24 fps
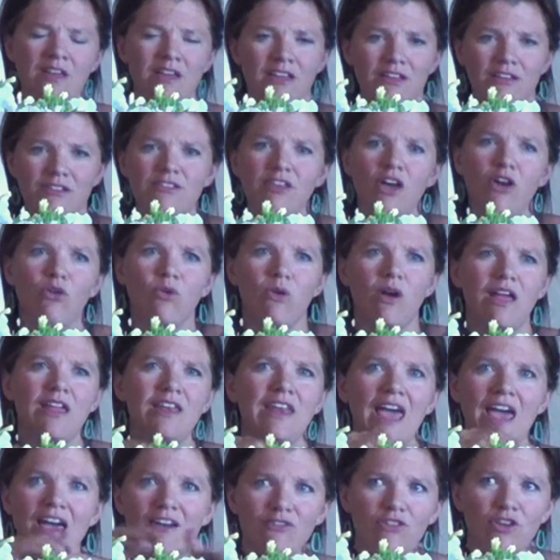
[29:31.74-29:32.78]
So
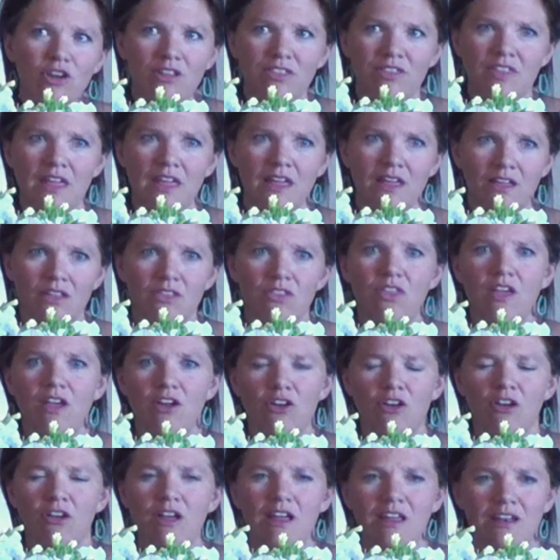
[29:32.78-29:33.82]
in everything,
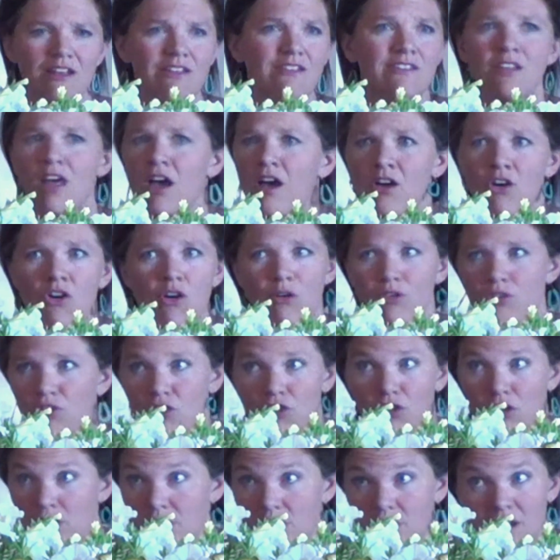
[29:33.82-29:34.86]
it is not all
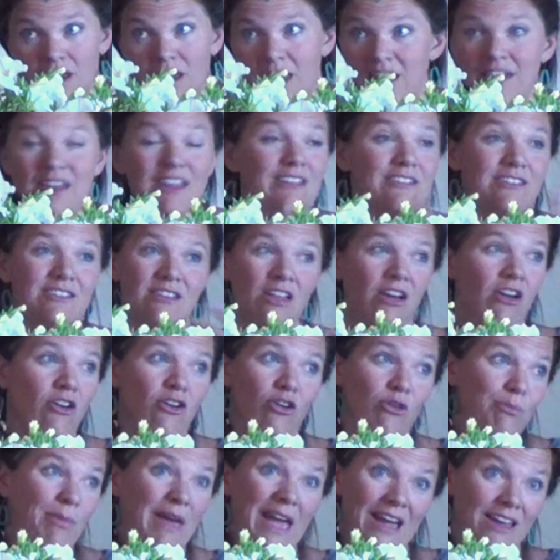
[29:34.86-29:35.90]
good, and it's not
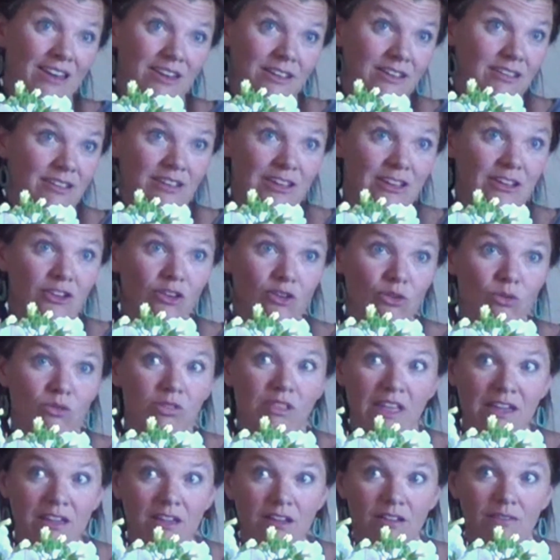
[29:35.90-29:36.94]
all bad,
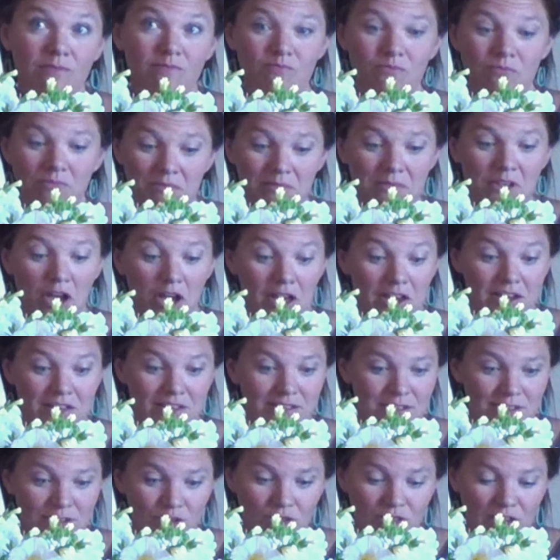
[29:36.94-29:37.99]
God is
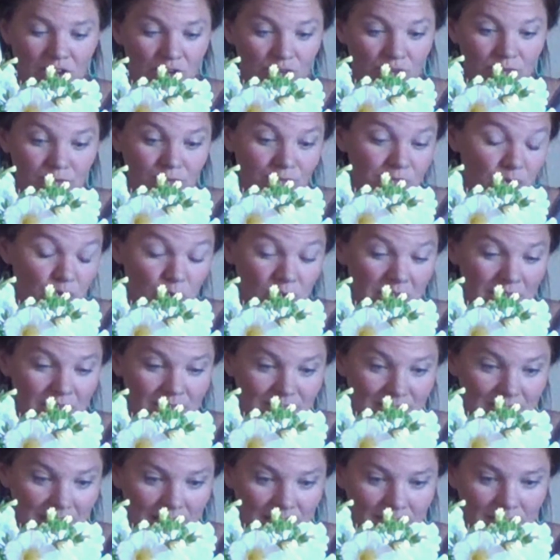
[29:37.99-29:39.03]
still there doing his
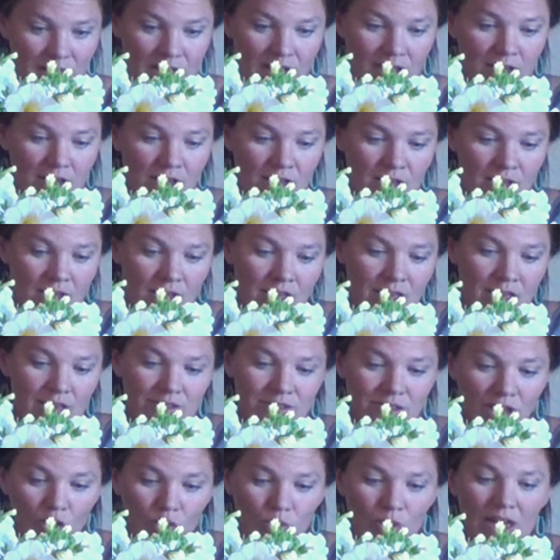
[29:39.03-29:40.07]
thing.
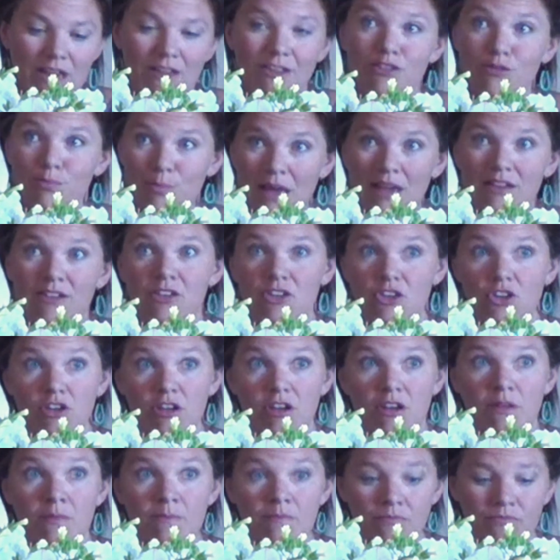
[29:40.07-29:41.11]
So expect
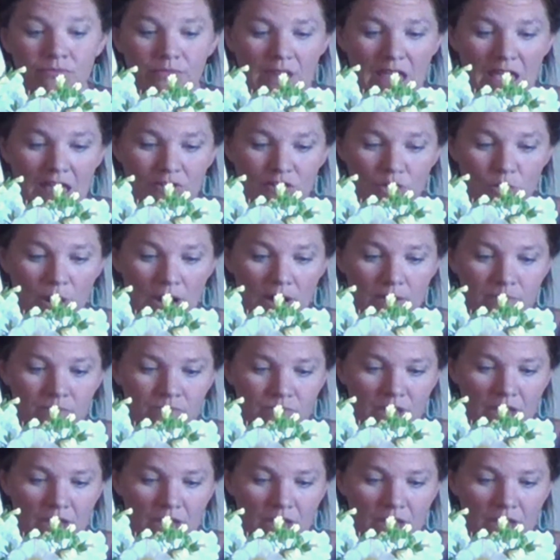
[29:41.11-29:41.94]
good everywhere.